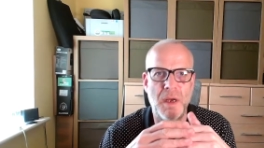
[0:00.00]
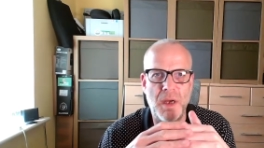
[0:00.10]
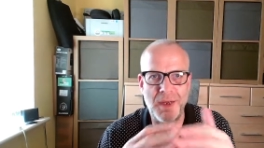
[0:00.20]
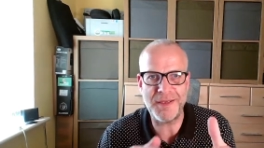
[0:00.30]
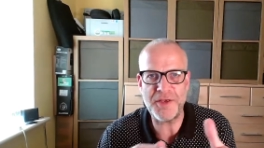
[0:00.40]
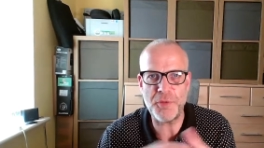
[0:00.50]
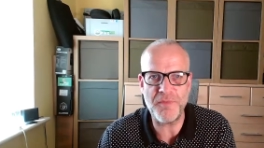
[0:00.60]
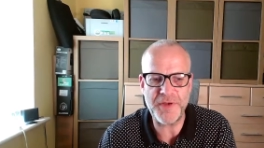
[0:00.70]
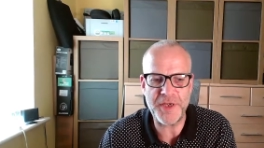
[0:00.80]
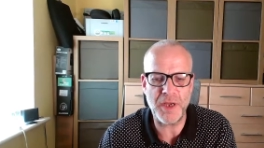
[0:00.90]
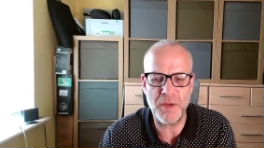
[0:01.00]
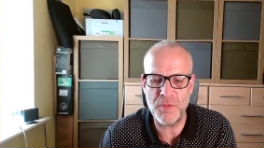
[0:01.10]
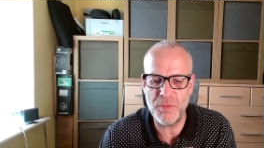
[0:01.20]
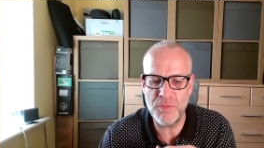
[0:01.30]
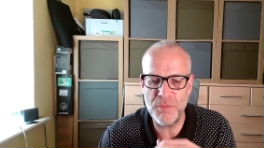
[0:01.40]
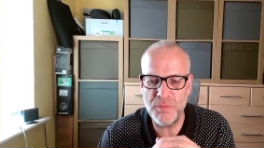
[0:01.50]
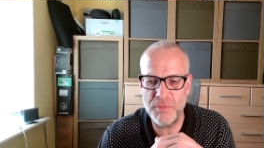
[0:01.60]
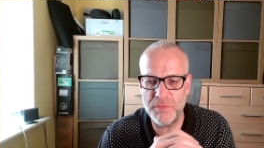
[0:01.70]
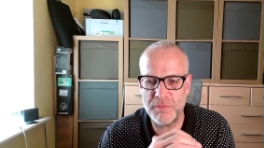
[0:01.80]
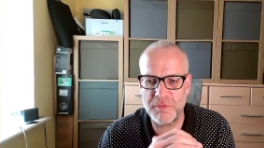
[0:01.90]
did do a video.
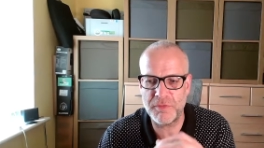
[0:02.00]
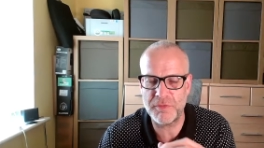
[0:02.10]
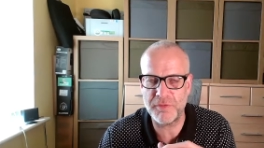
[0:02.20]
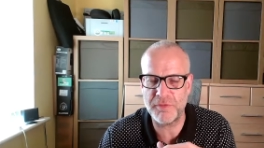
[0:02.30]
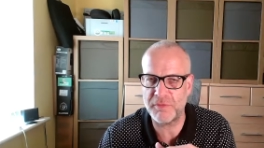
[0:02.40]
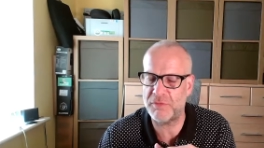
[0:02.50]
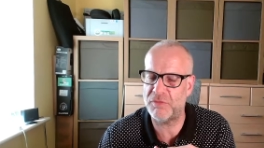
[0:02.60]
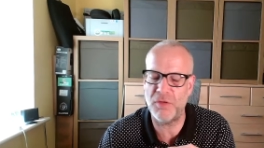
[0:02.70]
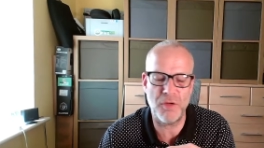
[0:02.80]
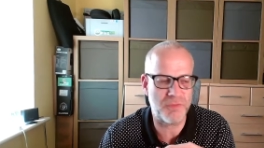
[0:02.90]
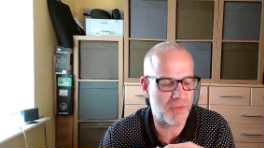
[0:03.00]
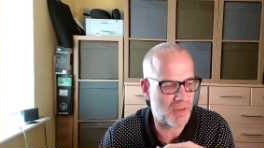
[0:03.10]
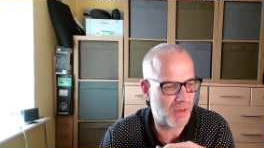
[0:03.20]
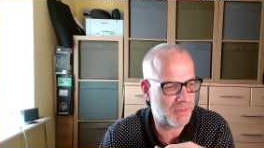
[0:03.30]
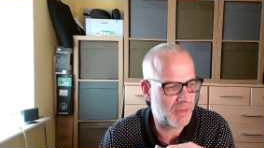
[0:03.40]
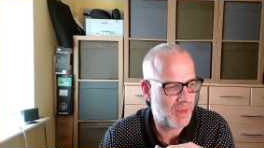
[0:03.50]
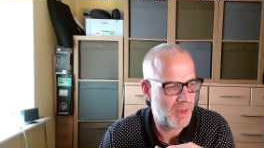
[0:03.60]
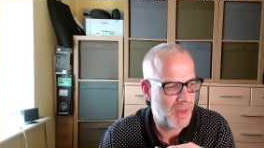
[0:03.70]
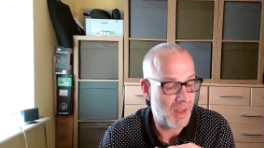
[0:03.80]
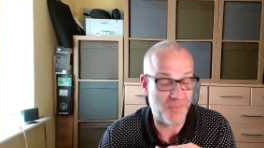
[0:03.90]
Christ, I
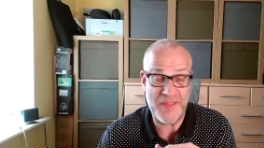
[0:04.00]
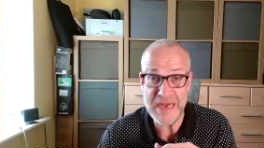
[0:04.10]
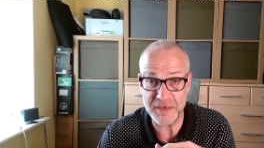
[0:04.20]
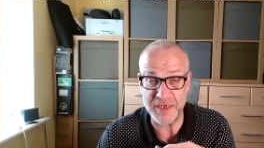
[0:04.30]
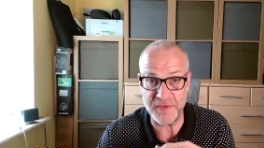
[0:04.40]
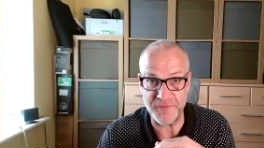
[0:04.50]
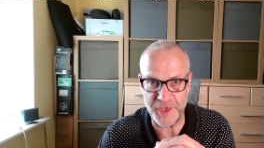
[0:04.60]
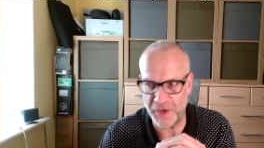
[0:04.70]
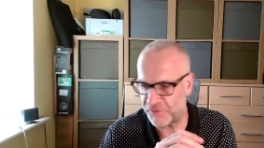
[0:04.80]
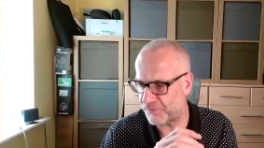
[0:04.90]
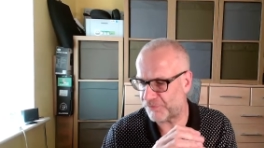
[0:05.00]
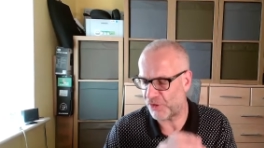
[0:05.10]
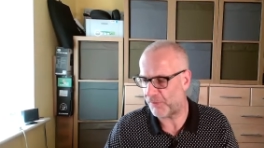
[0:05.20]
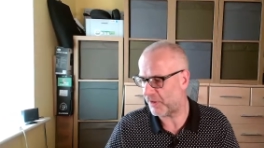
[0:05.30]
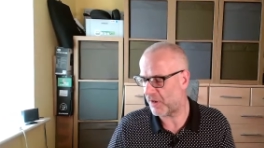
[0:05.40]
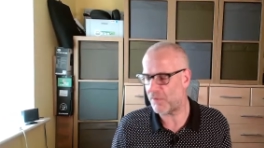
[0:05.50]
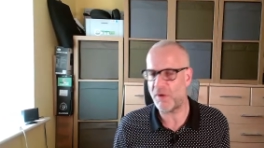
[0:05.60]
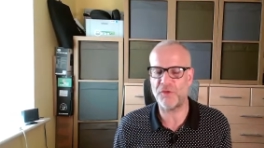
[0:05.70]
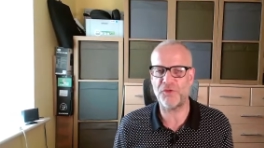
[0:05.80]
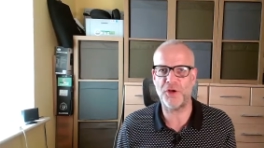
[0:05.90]
think I did a video some time ago
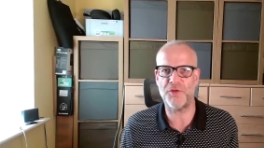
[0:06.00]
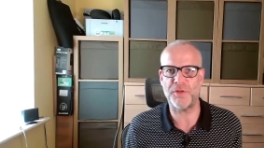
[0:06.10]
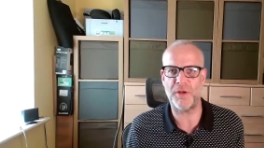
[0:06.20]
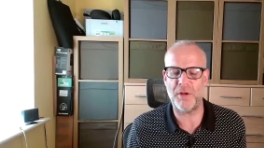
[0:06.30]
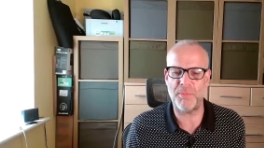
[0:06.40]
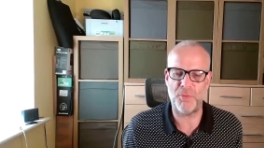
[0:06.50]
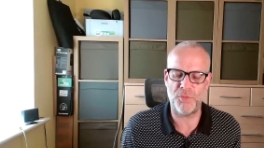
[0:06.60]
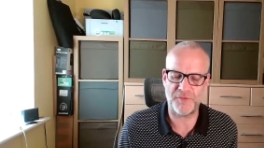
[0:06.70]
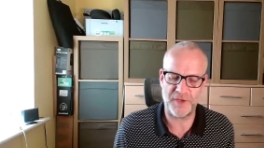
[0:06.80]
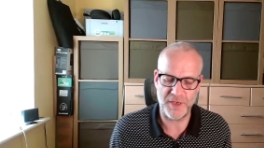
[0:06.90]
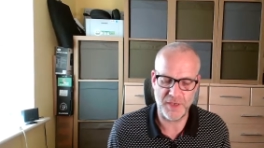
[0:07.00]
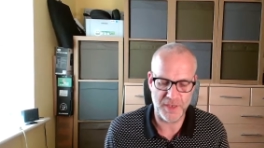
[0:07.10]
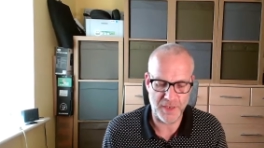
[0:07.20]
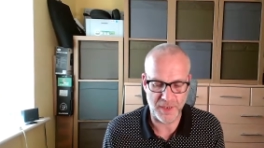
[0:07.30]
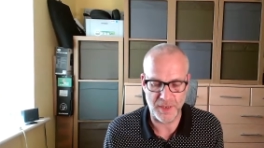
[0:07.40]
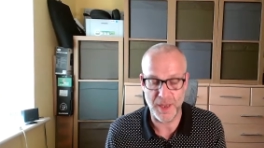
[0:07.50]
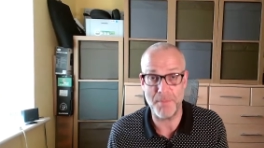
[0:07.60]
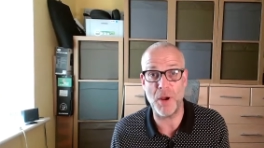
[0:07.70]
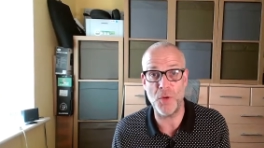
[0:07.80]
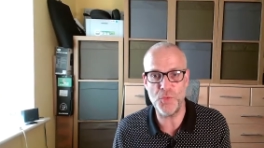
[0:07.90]
where I showed you that I bought a
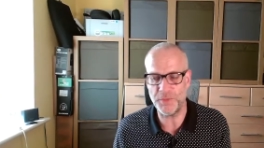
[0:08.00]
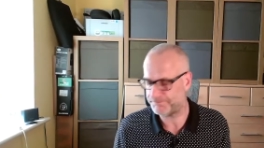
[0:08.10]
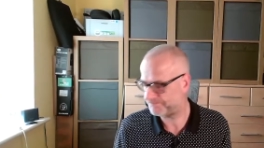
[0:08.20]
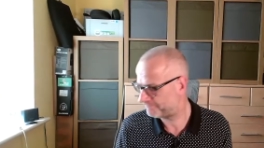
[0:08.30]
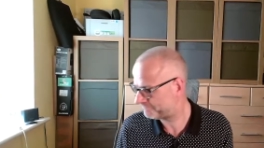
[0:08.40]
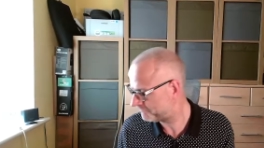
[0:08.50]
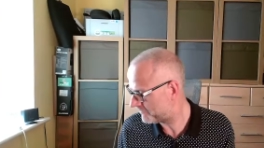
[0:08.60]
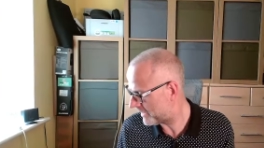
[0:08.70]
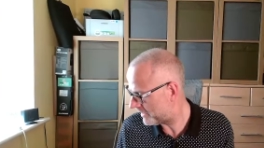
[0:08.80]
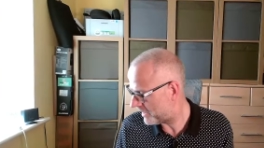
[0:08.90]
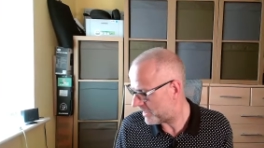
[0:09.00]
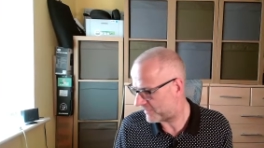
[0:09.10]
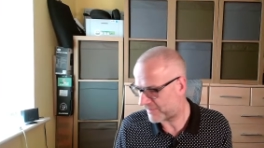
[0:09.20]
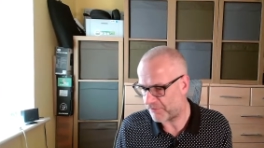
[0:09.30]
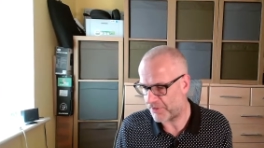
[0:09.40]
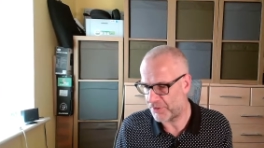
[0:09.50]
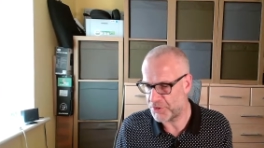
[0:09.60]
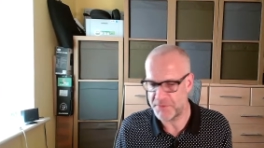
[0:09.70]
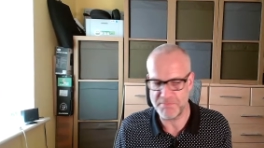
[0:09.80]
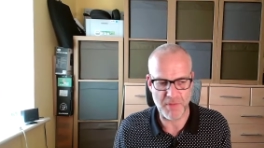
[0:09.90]
mode, Terra
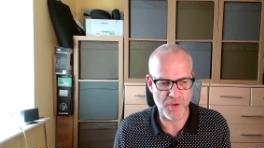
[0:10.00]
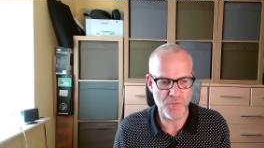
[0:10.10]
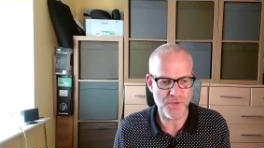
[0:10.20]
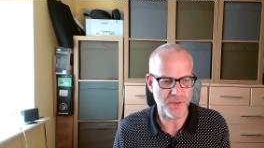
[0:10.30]
Onion mode.